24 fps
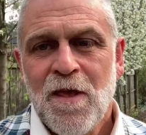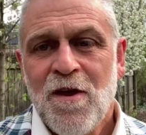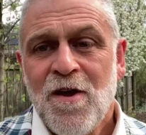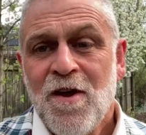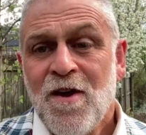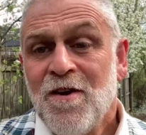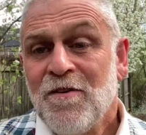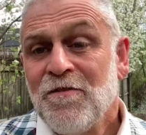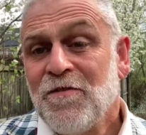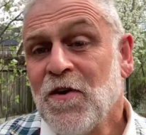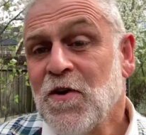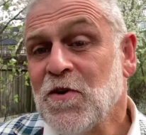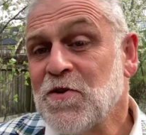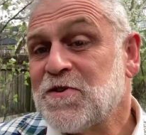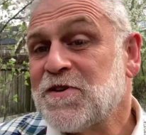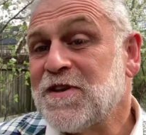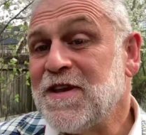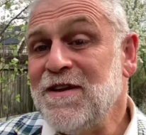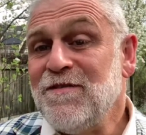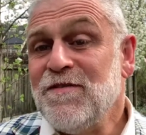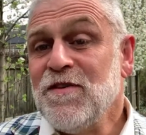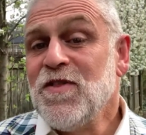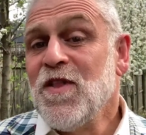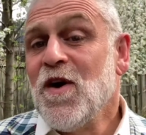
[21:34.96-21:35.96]
First,
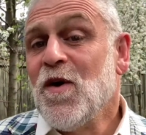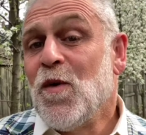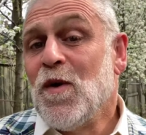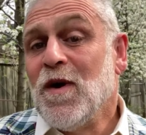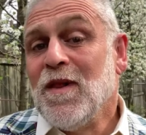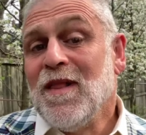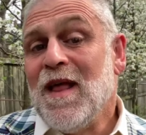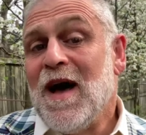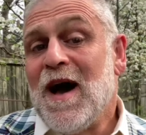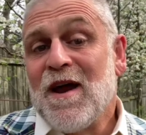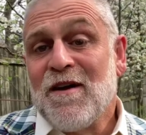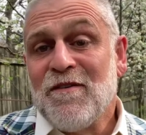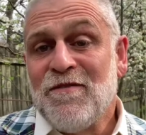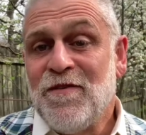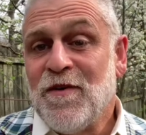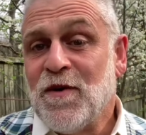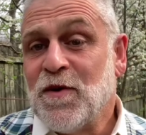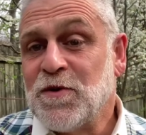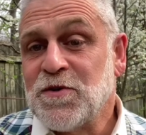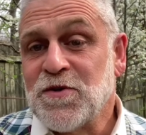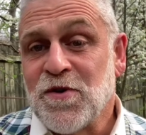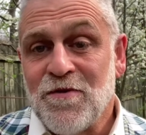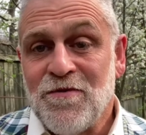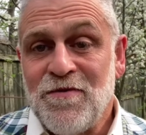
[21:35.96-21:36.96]
even though a lot of
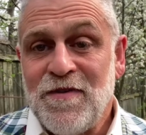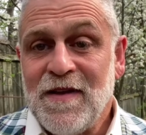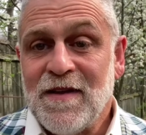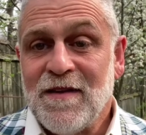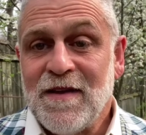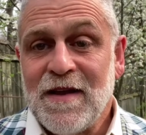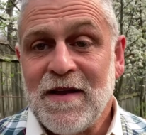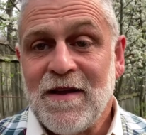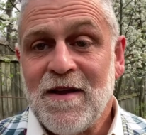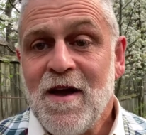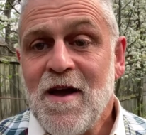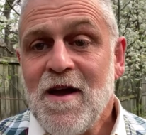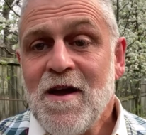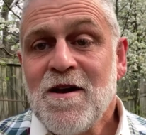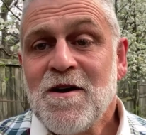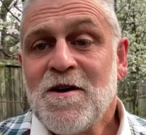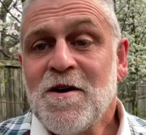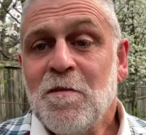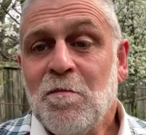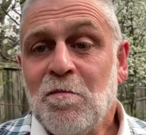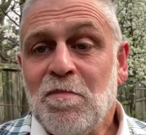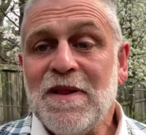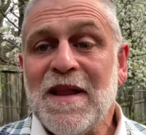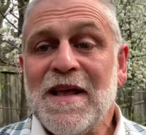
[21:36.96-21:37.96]
folks are feeling
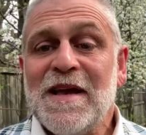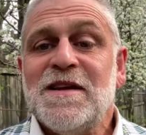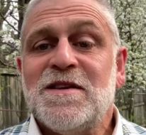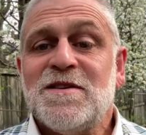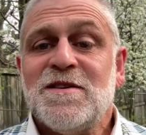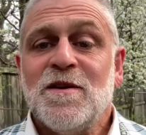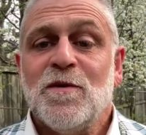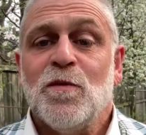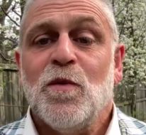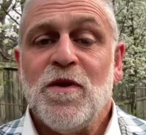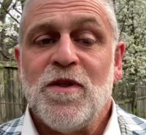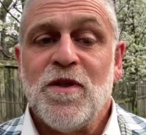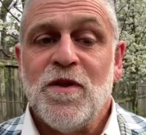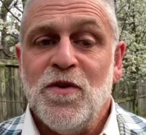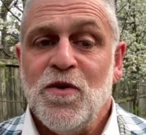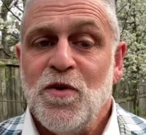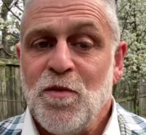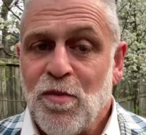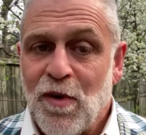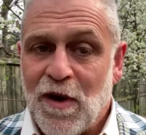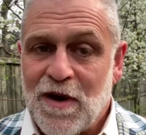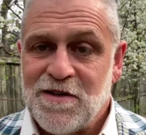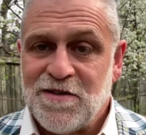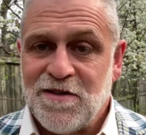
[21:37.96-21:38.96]
complacent with a new
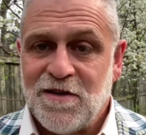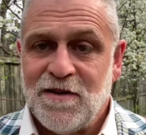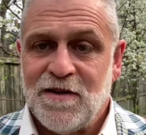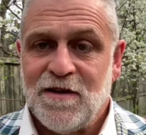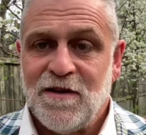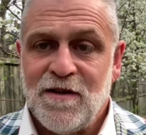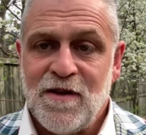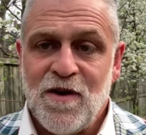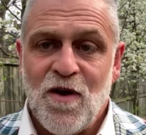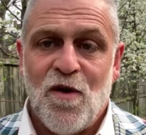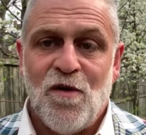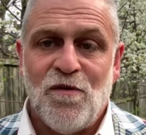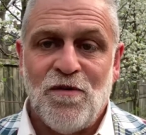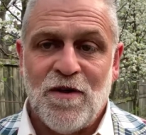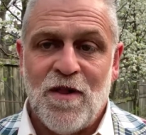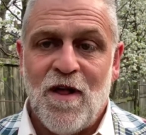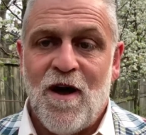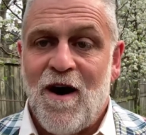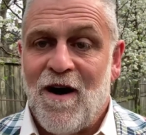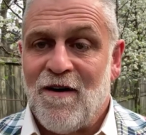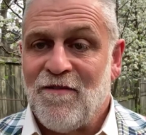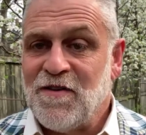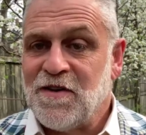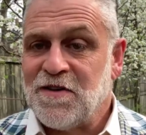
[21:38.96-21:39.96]
president in the Oval
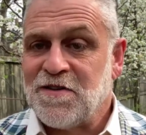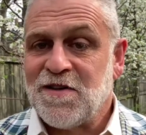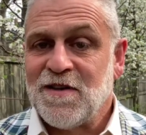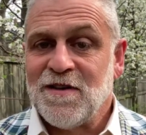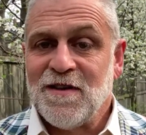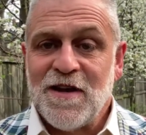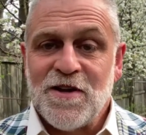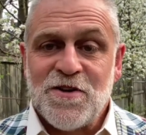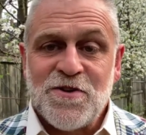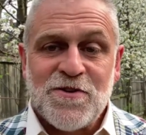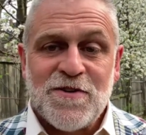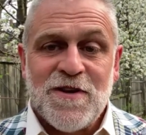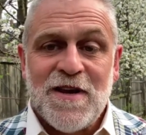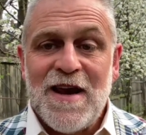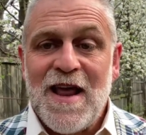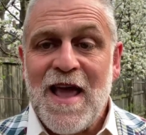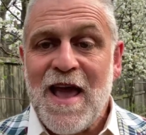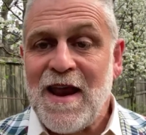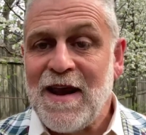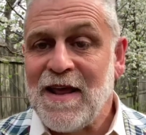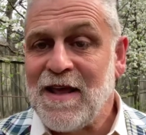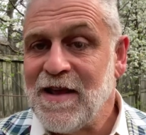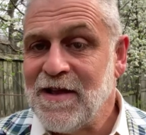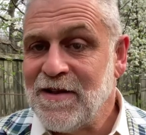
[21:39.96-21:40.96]
Office and less
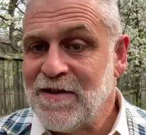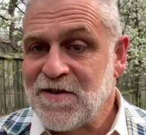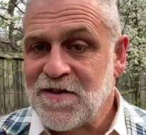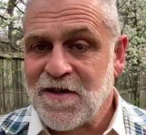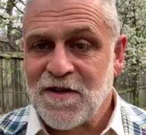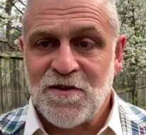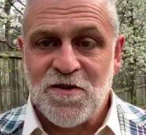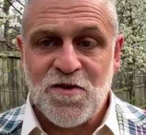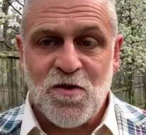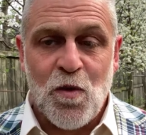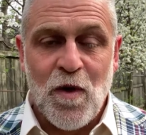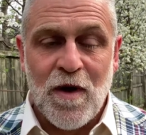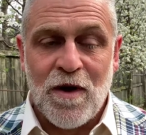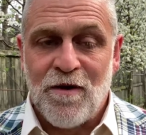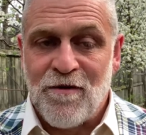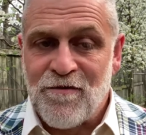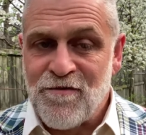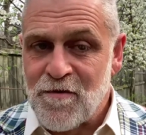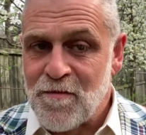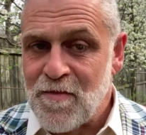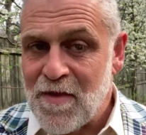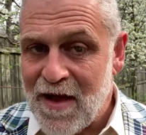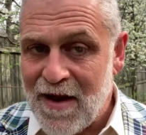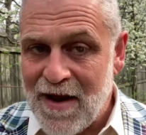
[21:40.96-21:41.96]
shenanigans on Twitter
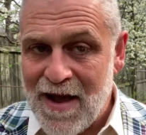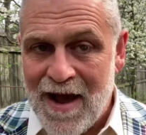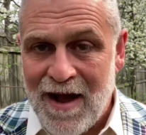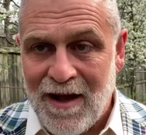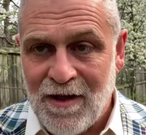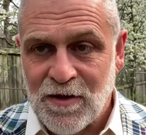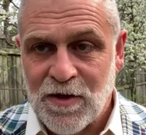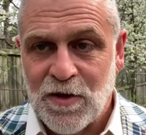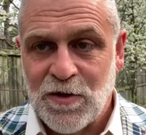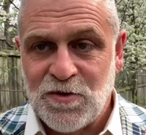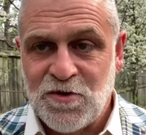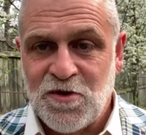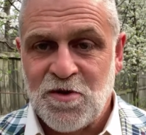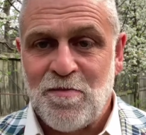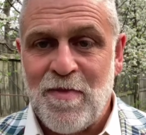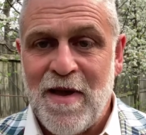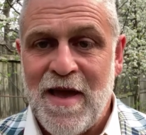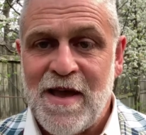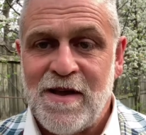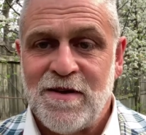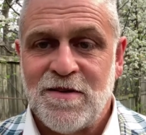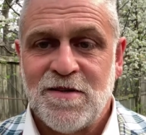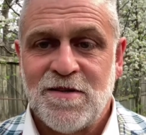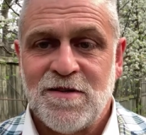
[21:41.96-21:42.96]
from that hallowed
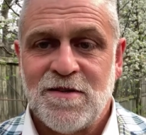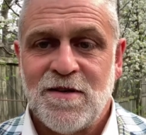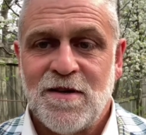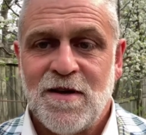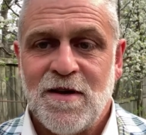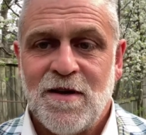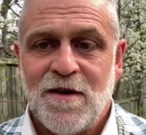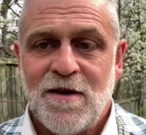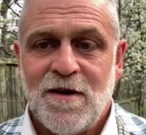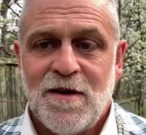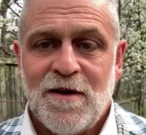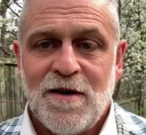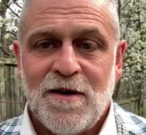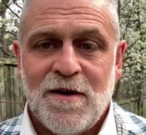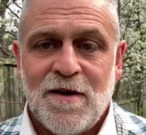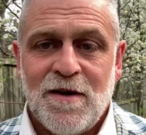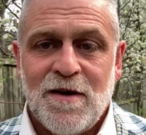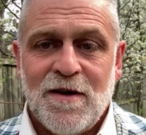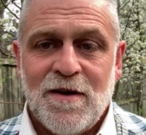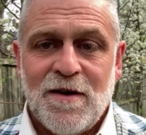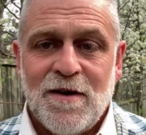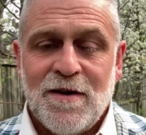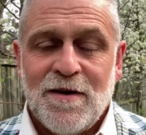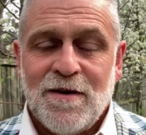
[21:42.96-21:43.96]
space,
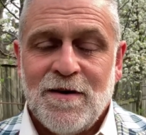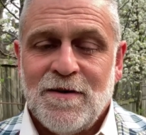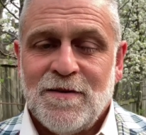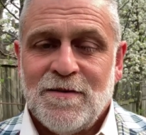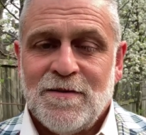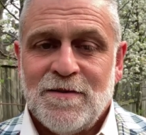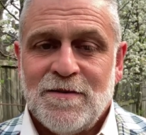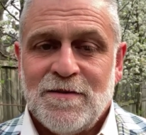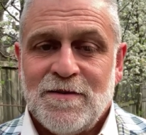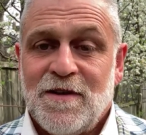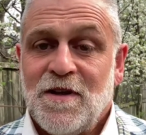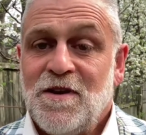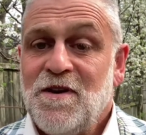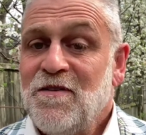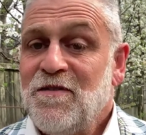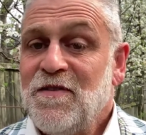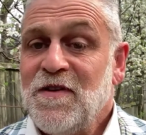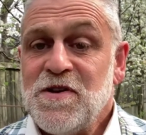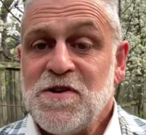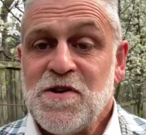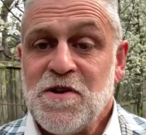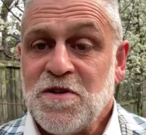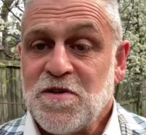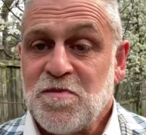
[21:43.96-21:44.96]
the
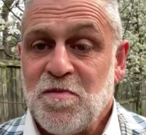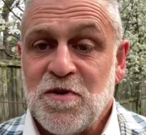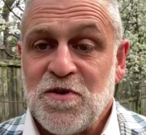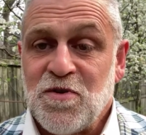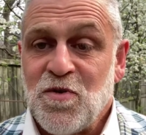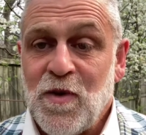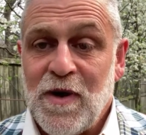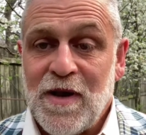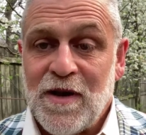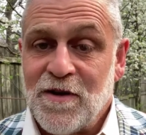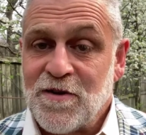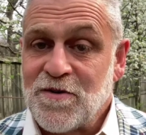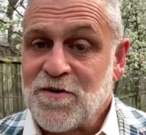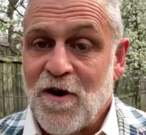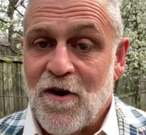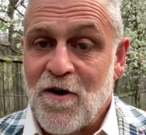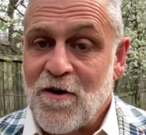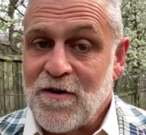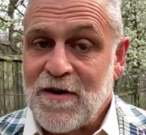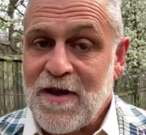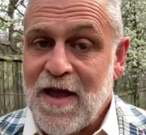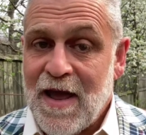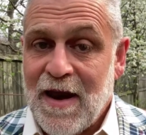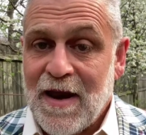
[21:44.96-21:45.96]
divisions between us
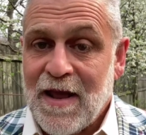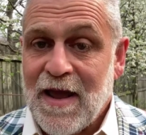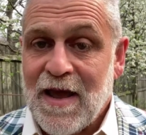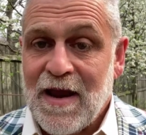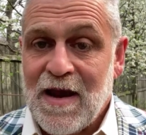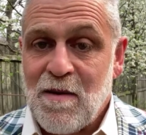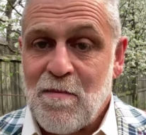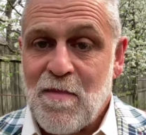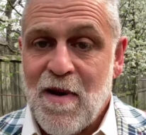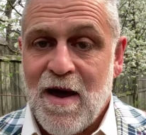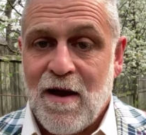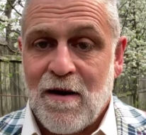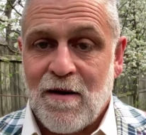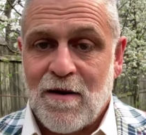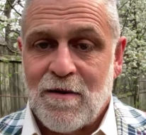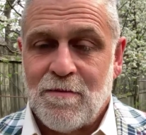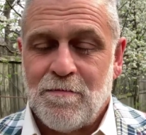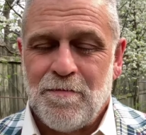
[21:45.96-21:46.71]
aren't getting any better.